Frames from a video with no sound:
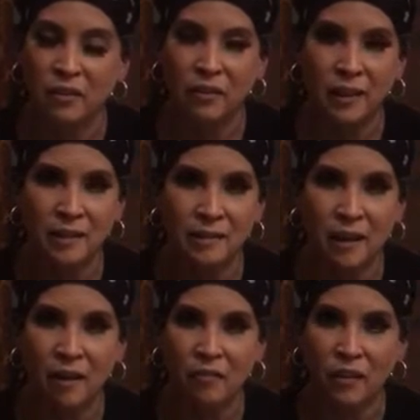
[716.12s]
Cooking
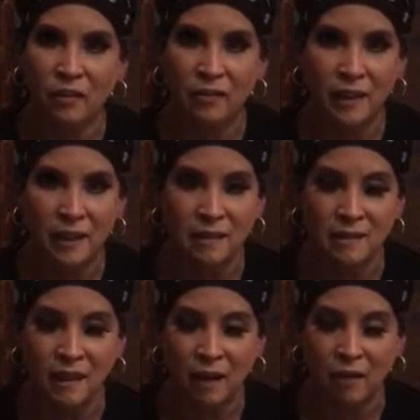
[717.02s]
staff and cleaning
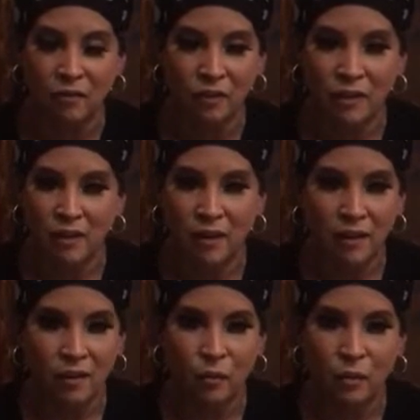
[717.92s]
staff
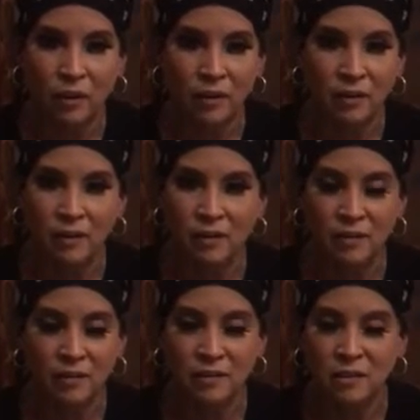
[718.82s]
were
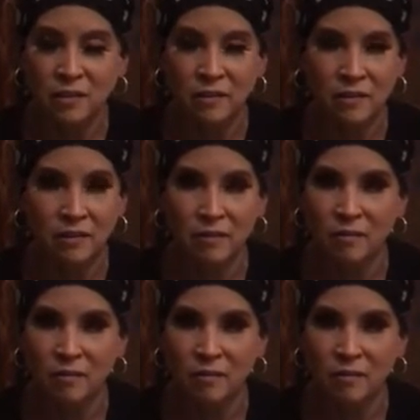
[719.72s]
just